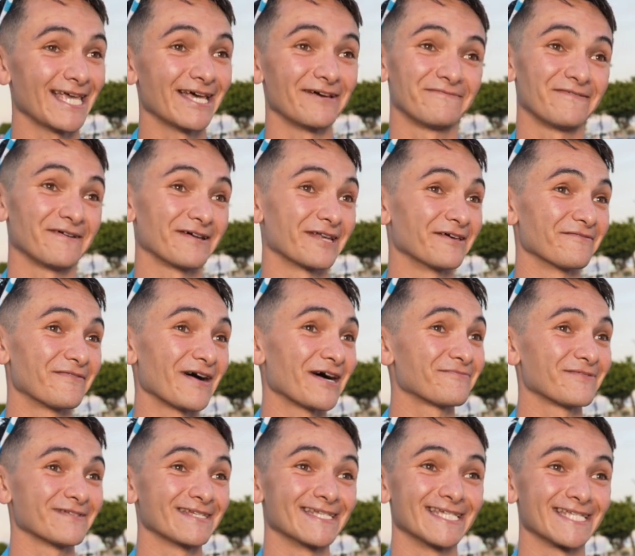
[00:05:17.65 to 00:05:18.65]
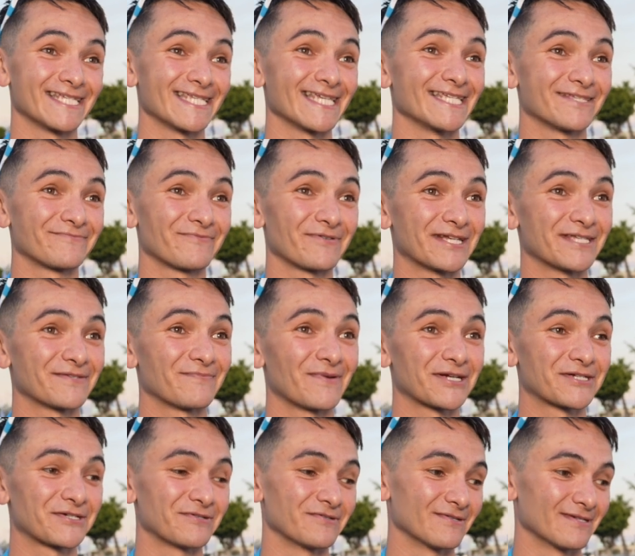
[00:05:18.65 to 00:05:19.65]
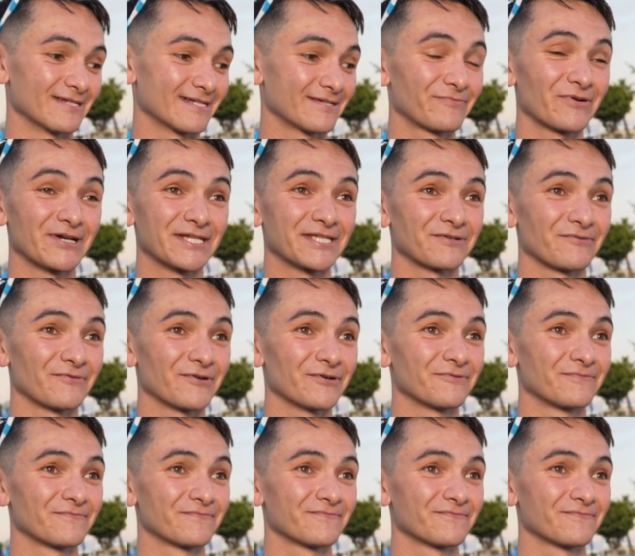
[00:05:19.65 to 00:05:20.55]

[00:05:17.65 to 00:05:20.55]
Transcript: finally have happened is pretty special and pretty surreal.